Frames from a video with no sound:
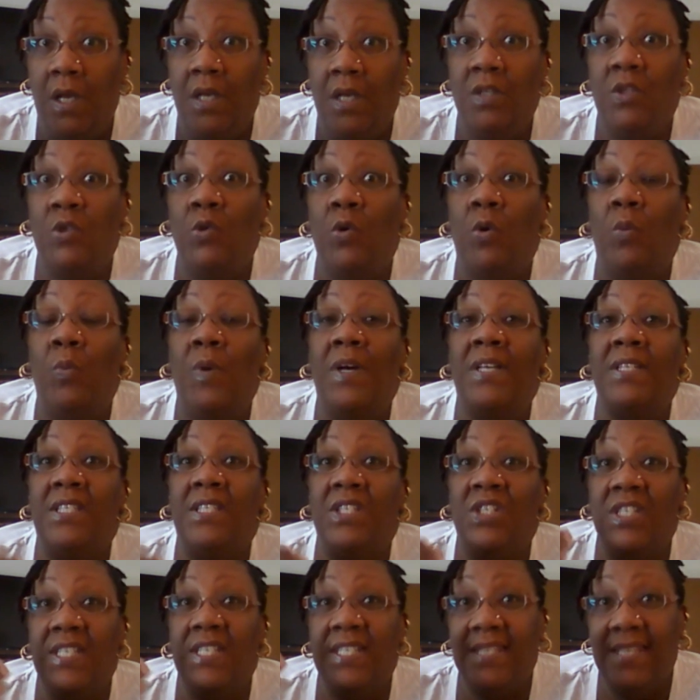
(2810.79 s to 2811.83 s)
So it
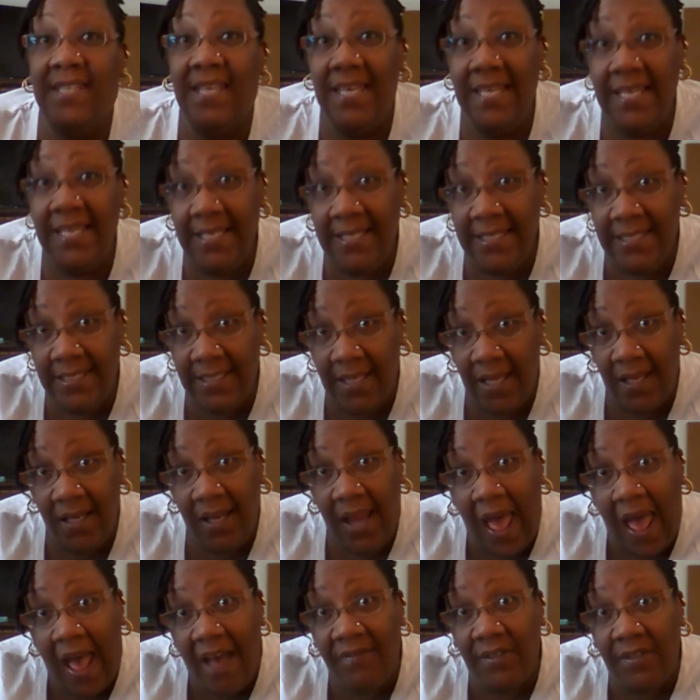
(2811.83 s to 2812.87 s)
wasn't just his
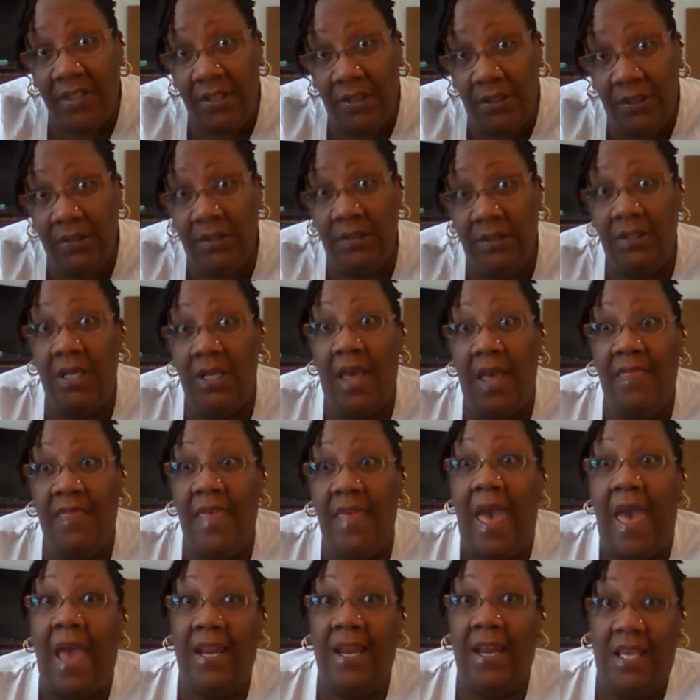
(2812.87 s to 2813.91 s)
livelihood
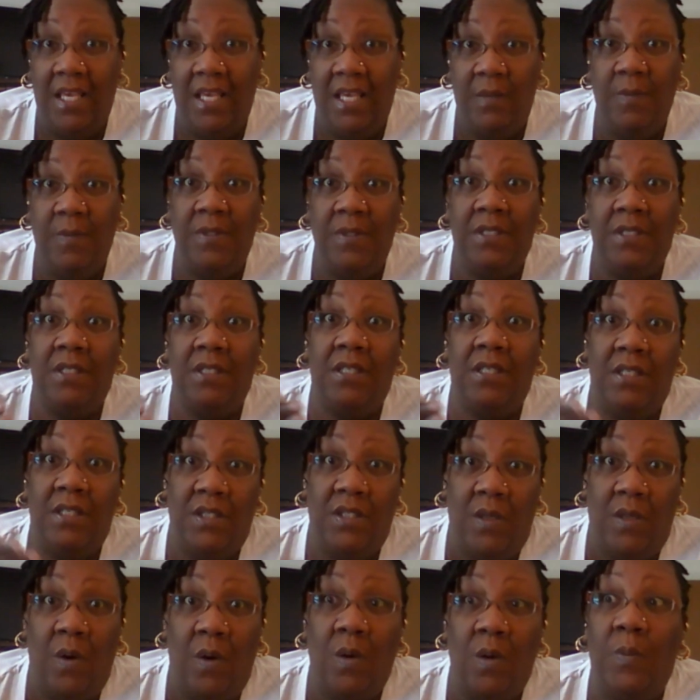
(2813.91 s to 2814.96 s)
that he was
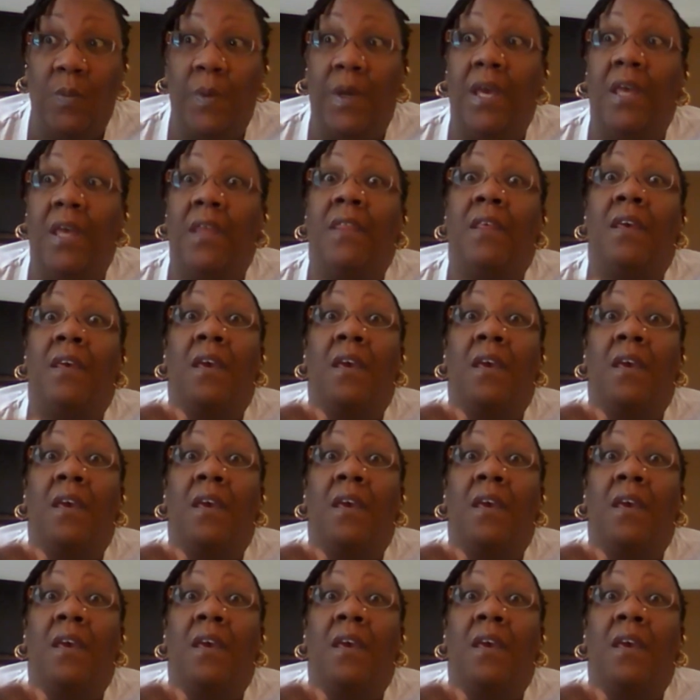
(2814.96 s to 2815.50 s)
concerned with.